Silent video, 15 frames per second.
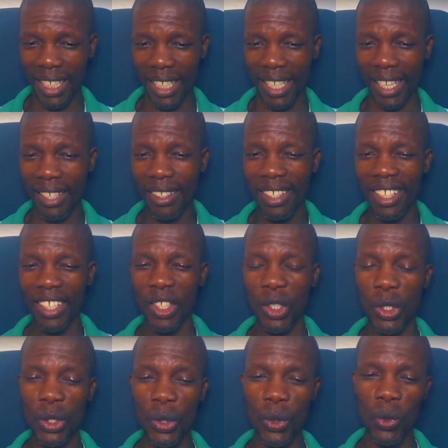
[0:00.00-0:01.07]
again
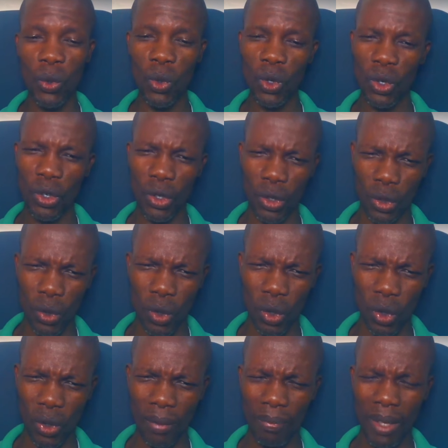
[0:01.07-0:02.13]
to rule